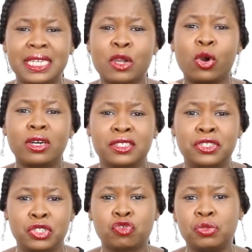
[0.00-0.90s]
course
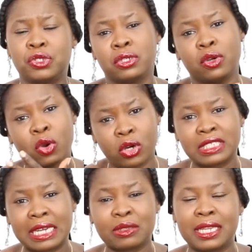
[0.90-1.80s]
description or
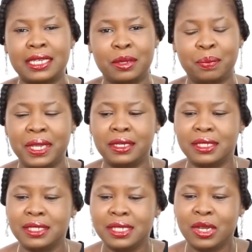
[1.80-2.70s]
course outline,
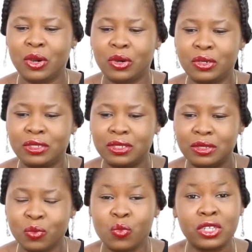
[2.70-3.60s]
depending
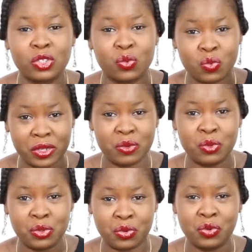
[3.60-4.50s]
on what we
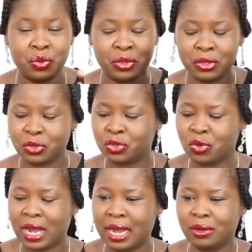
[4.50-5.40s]
will do
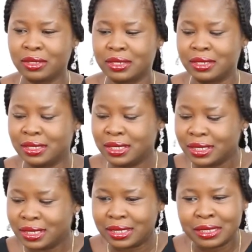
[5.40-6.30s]
throughout
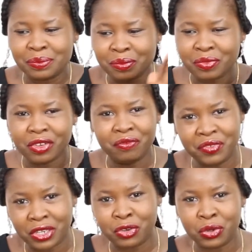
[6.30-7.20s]
this
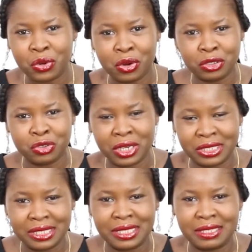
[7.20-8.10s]
video or
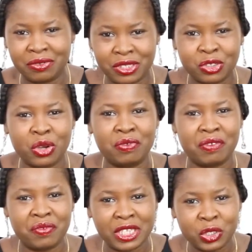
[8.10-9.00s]
throughout this series of the
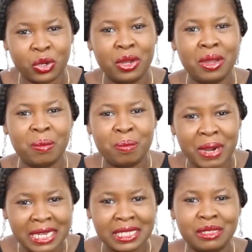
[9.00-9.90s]
venture
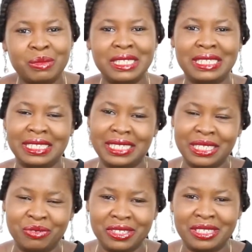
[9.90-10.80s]
management
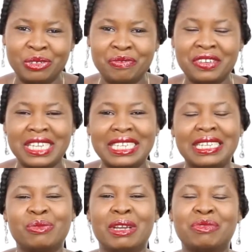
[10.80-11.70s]
series. Don't forget
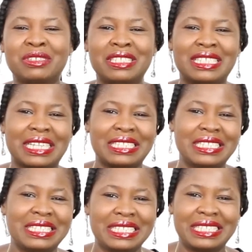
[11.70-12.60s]
that we have done
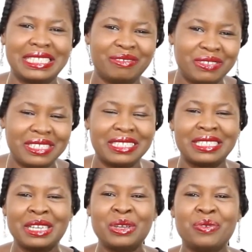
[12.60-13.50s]
statistics
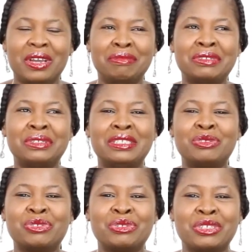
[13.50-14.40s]
series, we have done
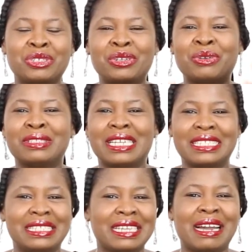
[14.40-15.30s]
introduction or
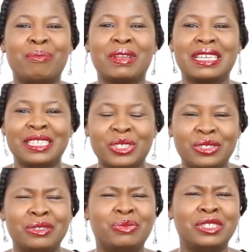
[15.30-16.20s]
statistic
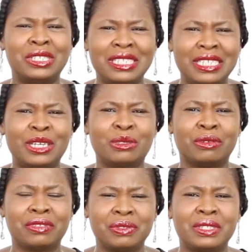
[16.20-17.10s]
application, we did a lot
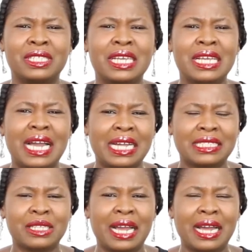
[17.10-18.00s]
of series.
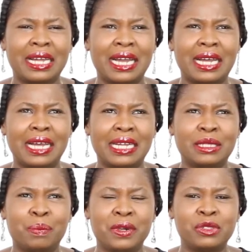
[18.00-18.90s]
At
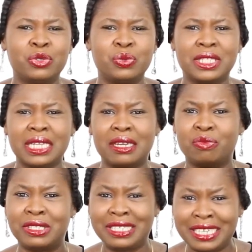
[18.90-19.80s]
a point too, we started
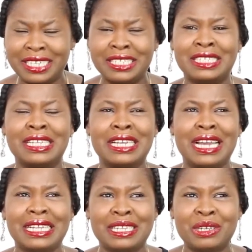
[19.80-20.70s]
research.
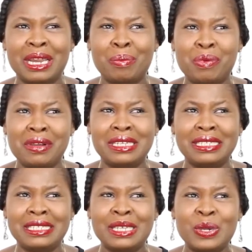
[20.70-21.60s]
At another point,